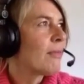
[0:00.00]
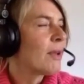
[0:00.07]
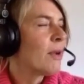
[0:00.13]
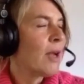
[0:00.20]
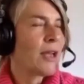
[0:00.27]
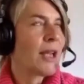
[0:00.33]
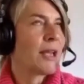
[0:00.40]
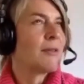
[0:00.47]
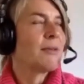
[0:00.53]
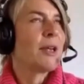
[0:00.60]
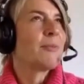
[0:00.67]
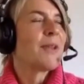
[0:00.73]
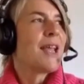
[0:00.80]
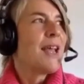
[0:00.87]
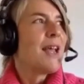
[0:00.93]
Okay, no.
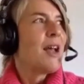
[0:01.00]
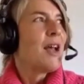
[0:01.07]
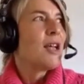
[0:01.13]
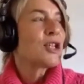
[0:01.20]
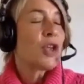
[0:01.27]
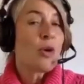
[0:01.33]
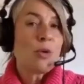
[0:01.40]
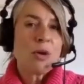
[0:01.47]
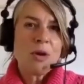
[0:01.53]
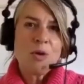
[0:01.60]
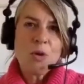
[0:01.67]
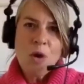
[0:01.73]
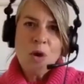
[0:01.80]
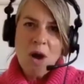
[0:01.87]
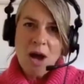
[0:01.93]
So
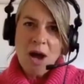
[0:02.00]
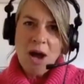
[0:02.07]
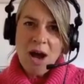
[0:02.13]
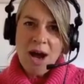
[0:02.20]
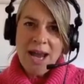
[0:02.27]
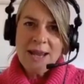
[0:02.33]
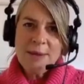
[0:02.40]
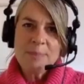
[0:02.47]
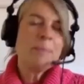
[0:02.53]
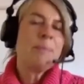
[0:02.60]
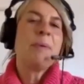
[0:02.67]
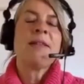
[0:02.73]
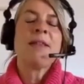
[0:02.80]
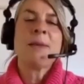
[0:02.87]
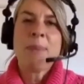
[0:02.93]

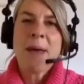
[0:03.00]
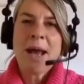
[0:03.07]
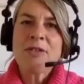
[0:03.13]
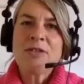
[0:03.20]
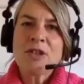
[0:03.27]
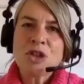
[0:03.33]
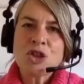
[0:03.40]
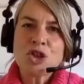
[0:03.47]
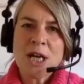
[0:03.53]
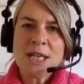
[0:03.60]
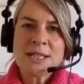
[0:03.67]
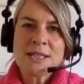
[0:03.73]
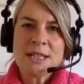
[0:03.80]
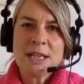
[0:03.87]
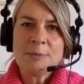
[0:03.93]
but about the
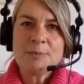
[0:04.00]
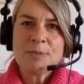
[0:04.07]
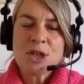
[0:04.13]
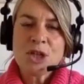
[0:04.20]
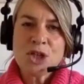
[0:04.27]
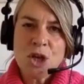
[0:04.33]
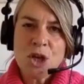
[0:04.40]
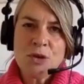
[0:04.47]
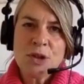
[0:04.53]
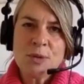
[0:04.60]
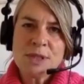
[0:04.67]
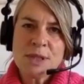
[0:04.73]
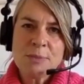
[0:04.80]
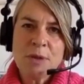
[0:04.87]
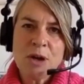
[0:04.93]
trusting. So there was
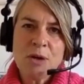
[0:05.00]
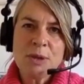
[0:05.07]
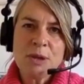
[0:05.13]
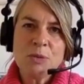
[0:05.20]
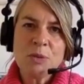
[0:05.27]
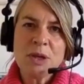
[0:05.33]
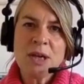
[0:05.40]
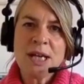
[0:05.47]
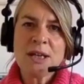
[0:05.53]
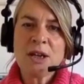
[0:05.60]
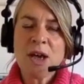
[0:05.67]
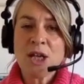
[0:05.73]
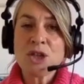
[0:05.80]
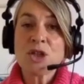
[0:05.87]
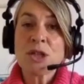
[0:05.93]
a moment when I
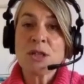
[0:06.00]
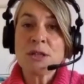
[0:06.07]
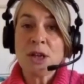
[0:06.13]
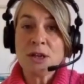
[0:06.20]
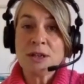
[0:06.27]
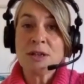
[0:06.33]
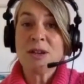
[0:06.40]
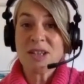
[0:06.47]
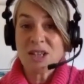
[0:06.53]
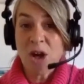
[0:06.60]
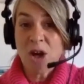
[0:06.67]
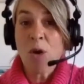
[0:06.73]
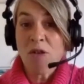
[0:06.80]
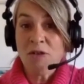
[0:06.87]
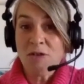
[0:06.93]
used to
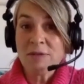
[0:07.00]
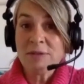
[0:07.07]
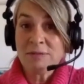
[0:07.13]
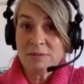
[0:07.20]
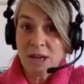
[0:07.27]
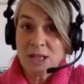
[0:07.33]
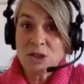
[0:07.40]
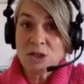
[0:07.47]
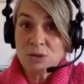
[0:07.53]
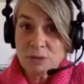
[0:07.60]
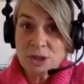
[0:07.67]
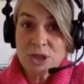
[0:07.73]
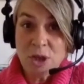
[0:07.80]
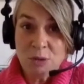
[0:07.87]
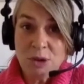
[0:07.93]
go off. I do
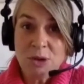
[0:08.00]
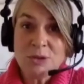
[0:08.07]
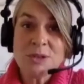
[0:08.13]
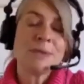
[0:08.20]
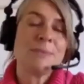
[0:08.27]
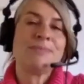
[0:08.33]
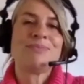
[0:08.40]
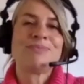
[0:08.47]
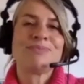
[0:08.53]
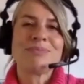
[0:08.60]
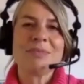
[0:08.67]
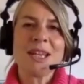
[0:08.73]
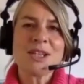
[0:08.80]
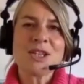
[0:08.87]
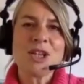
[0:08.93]
solos.
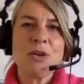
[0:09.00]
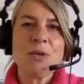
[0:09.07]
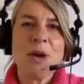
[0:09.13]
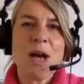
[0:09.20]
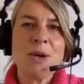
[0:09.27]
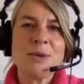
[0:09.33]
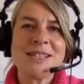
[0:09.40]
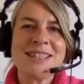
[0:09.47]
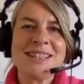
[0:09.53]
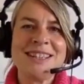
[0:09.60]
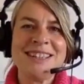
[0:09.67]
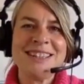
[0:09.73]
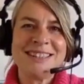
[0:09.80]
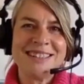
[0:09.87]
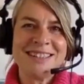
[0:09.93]
So I was in
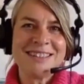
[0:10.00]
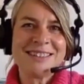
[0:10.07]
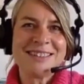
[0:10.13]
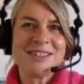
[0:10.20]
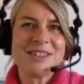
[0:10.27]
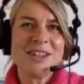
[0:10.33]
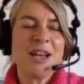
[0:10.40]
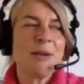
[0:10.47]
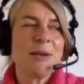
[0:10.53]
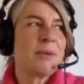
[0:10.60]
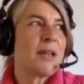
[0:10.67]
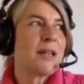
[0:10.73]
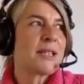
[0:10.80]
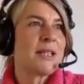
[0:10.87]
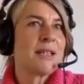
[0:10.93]
Italy at the time, and
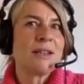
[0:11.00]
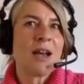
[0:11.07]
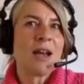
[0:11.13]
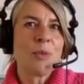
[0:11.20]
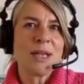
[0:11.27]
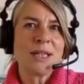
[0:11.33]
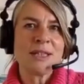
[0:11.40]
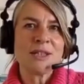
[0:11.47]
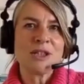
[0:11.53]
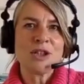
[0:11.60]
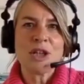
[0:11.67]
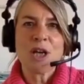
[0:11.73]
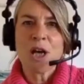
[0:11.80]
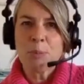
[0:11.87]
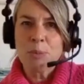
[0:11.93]
I went into the
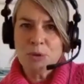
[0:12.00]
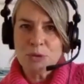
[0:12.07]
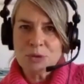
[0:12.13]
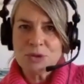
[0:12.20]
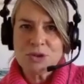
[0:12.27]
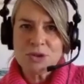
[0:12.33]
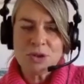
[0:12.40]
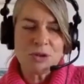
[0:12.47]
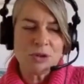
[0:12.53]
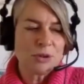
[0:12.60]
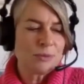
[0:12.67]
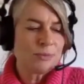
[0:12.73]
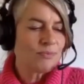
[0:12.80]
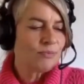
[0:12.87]
Abruzzo